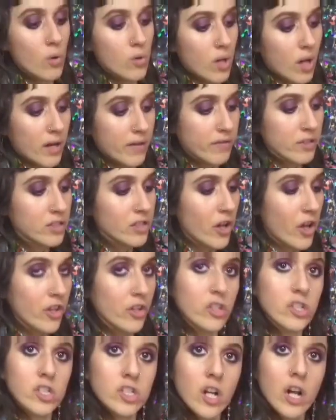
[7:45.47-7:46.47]
a lot of this
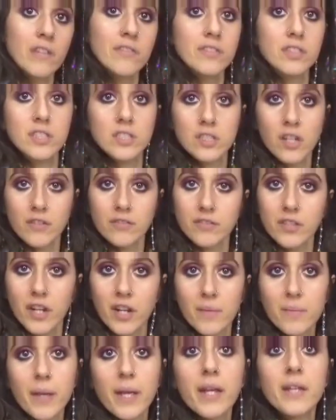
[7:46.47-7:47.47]
other stuff is stuff that
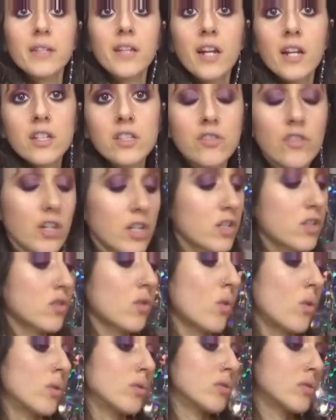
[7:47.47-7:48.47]
I made that has already
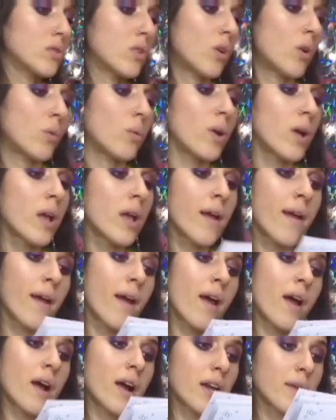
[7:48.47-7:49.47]
sold. So
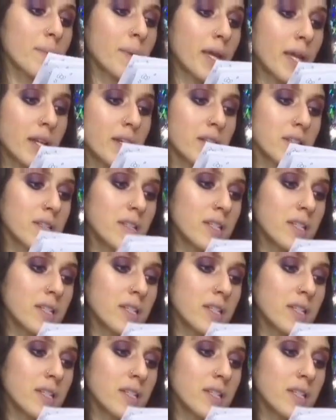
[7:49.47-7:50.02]
I made